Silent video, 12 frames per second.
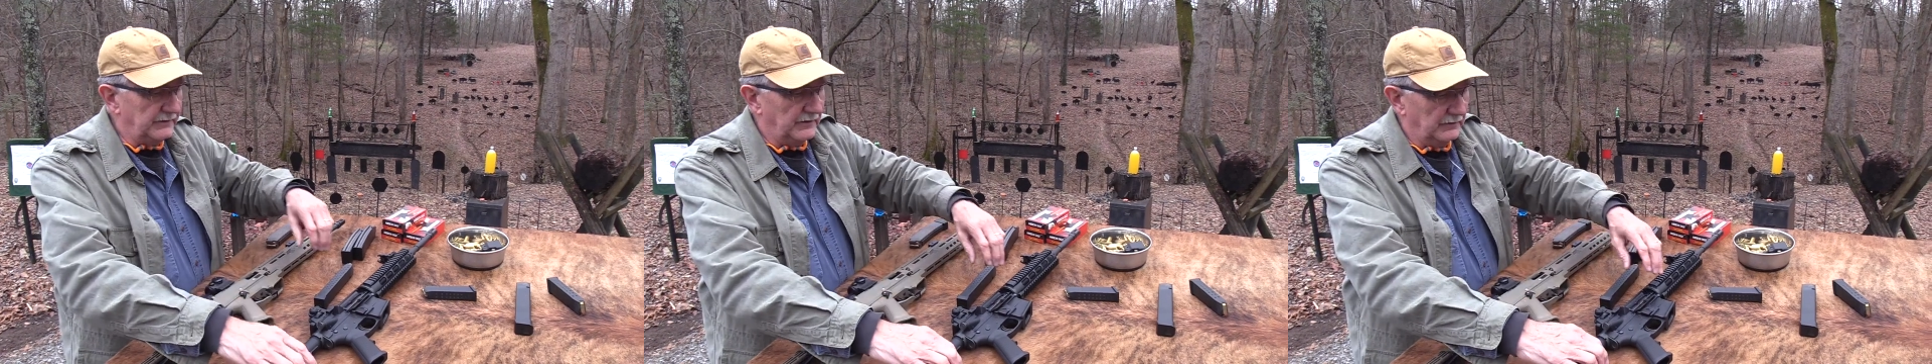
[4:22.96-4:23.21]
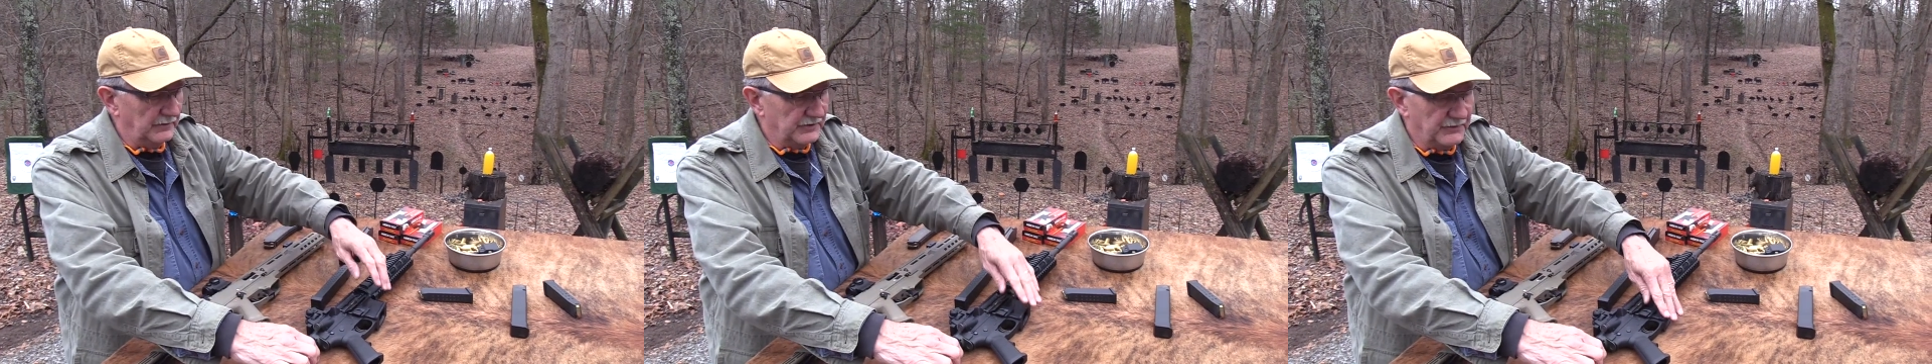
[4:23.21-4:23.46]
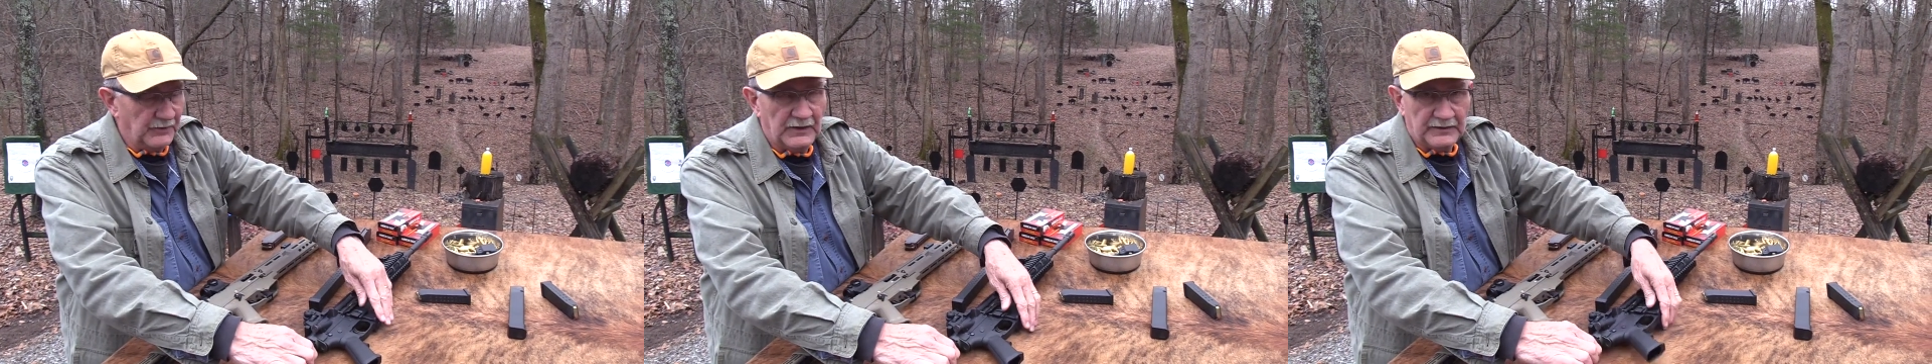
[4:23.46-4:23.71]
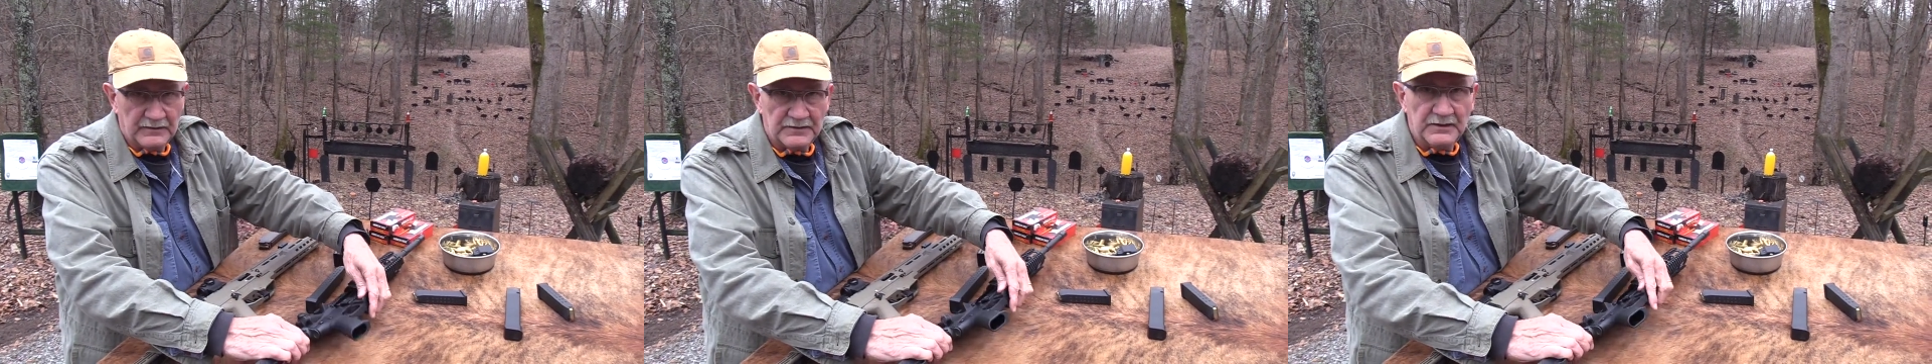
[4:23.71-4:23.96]
know, looks more
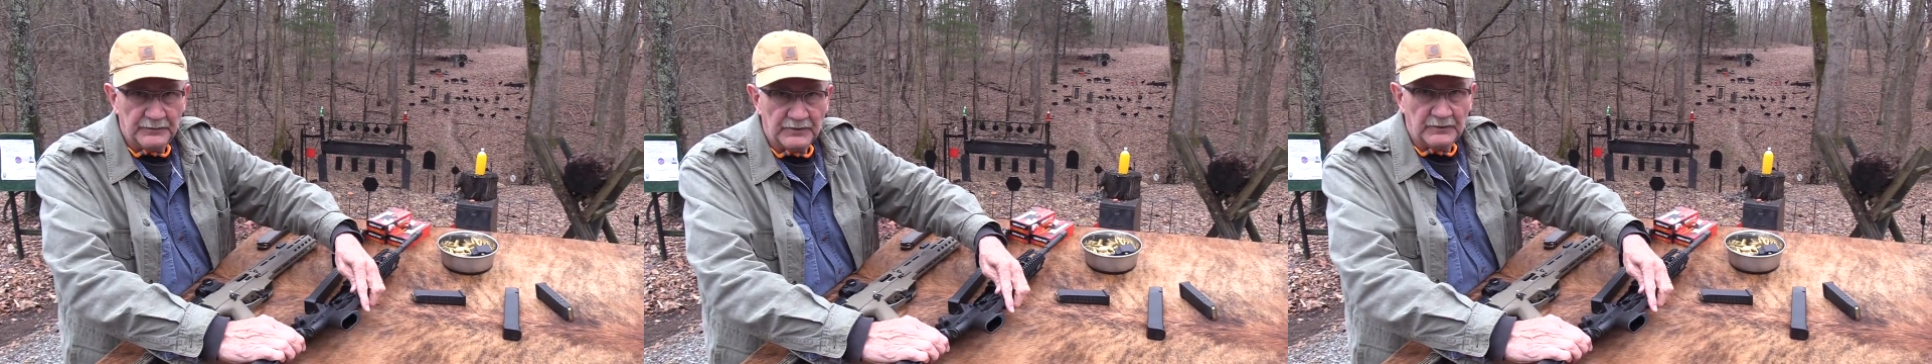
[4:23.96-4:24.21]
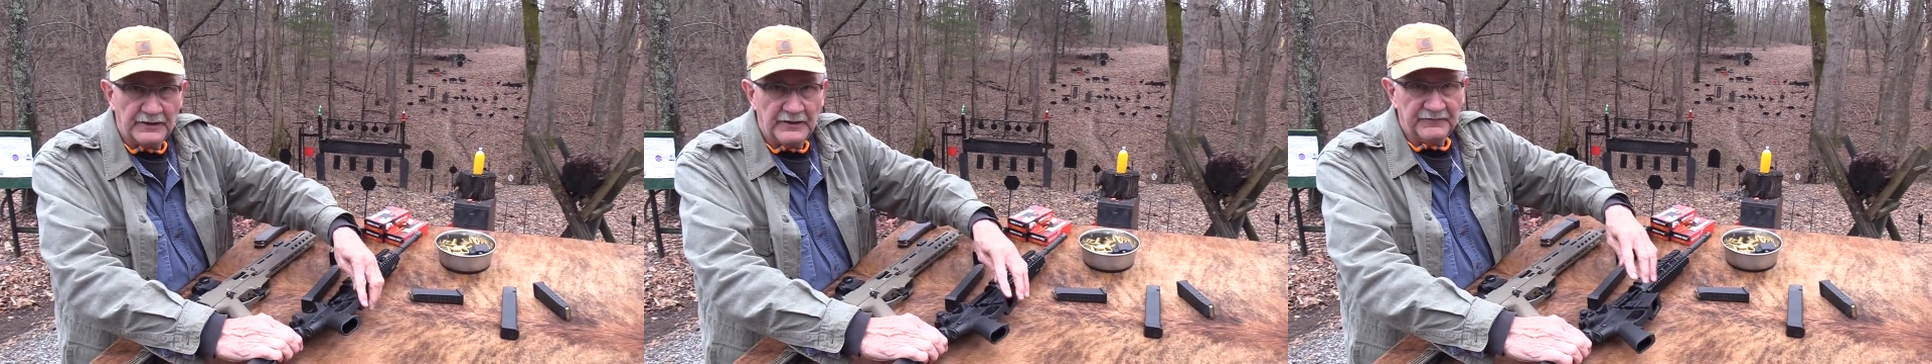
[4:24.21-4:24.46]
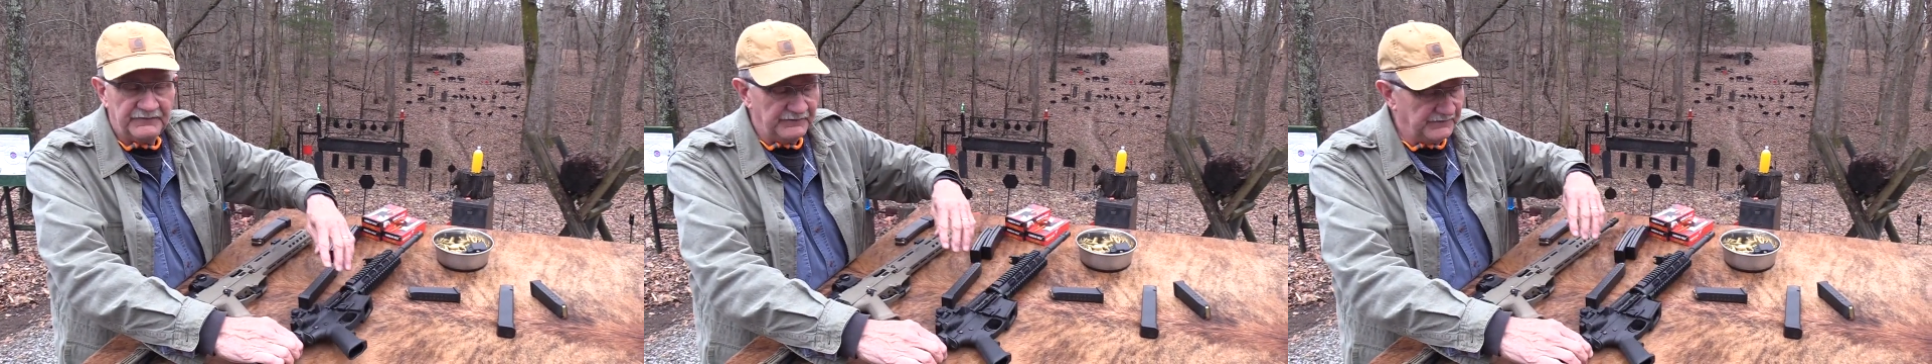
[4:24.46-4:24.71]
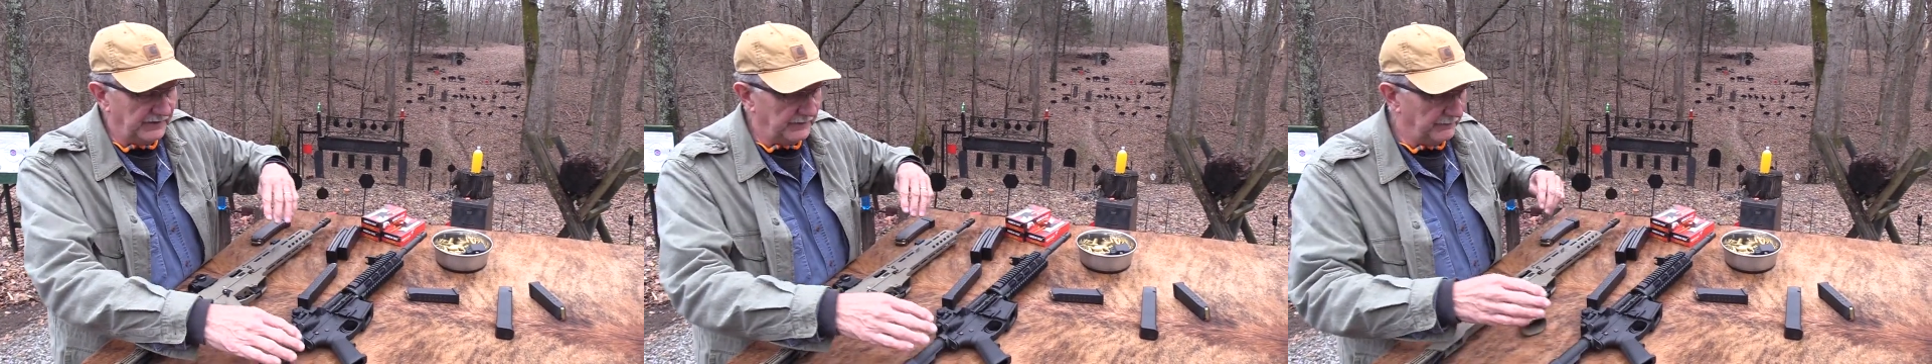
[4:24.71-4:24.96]
like the typical
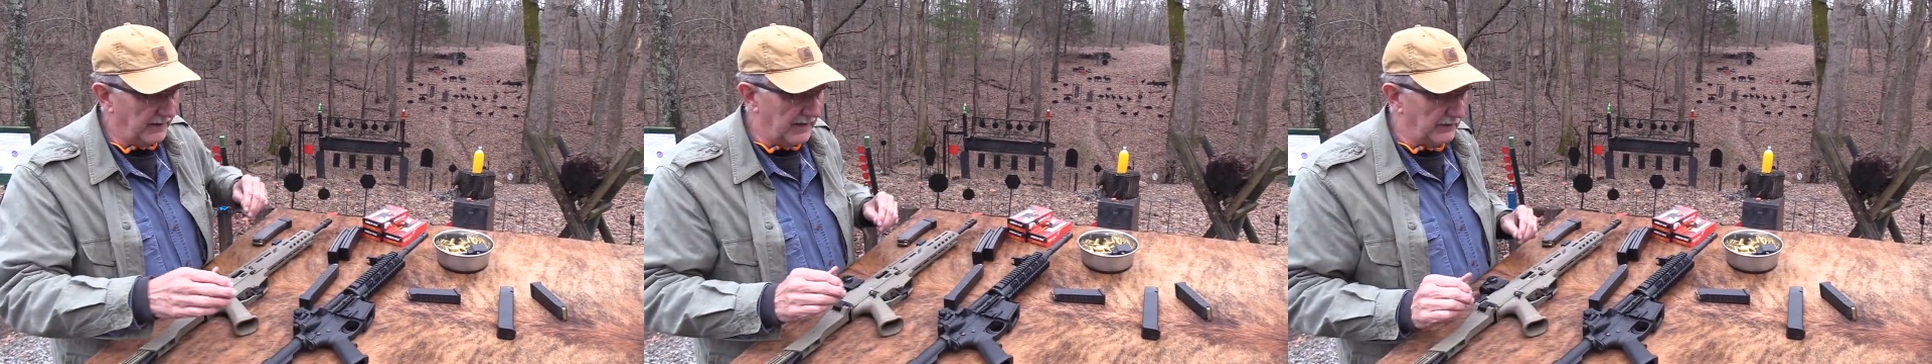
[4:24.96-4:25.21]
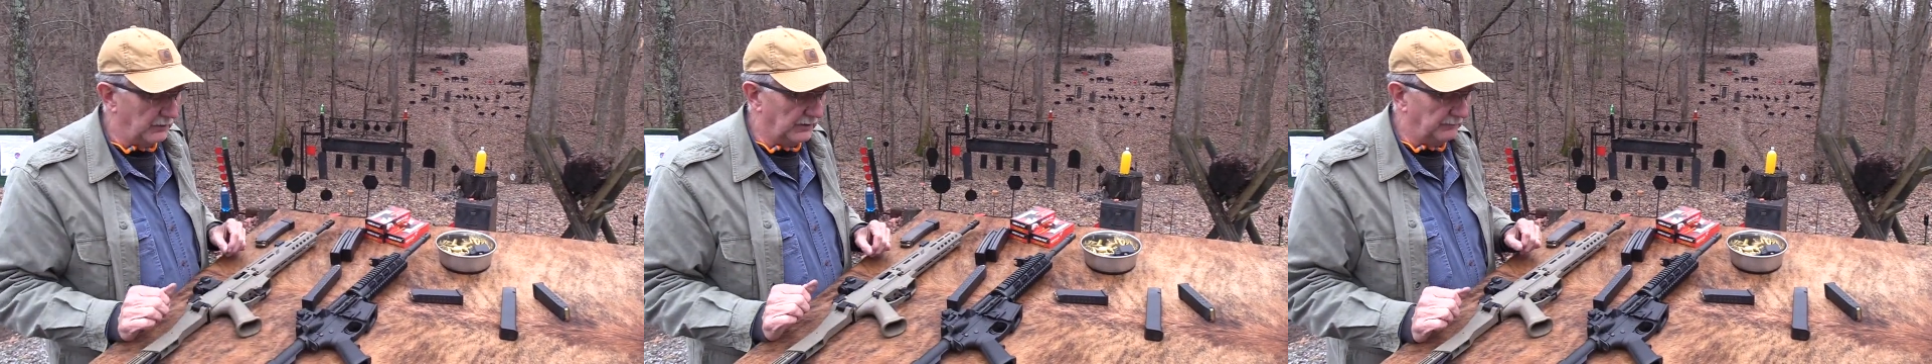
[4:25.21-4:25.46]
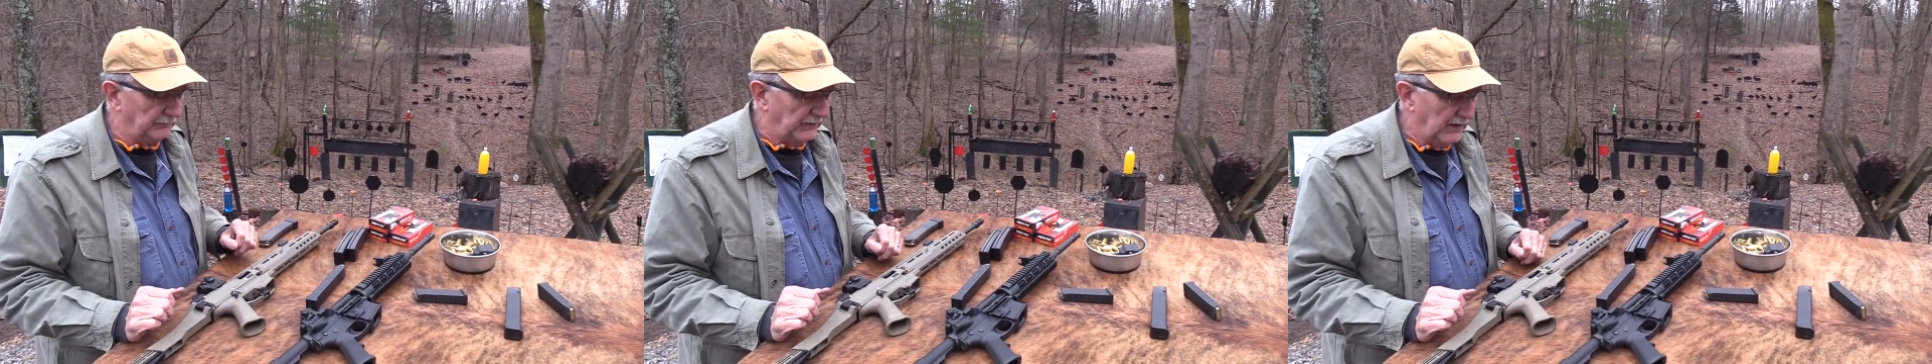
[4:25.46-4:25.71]
AR-15 mag well.